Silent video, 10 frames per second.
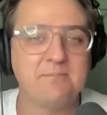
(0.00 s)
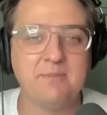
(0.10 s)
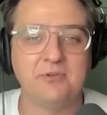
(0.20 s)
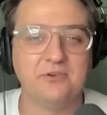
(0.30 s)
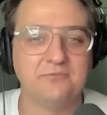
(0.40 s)

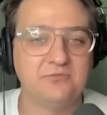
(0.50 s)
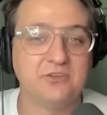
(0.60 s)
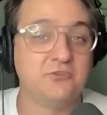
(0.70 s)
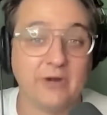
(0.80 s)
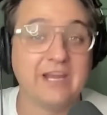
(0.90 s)
people
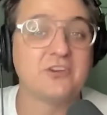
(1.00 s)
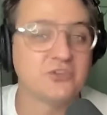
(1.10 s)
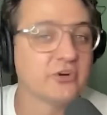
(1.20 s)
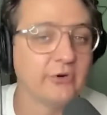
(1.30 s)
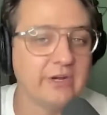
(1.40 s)
to drink
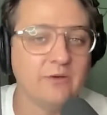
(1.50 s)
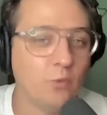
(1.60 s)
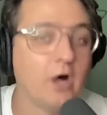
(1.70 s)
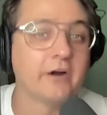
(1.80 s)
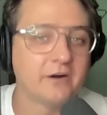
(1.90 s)
sugary
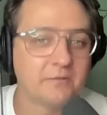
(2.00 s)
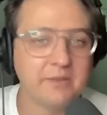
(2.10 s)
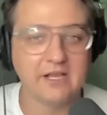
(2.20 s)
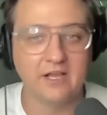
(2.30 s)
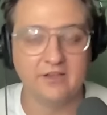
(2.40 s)
water
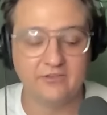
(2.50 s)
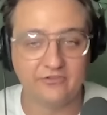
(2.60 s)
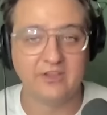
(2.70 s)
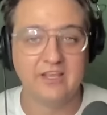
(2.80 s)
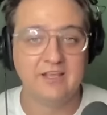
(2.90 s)
because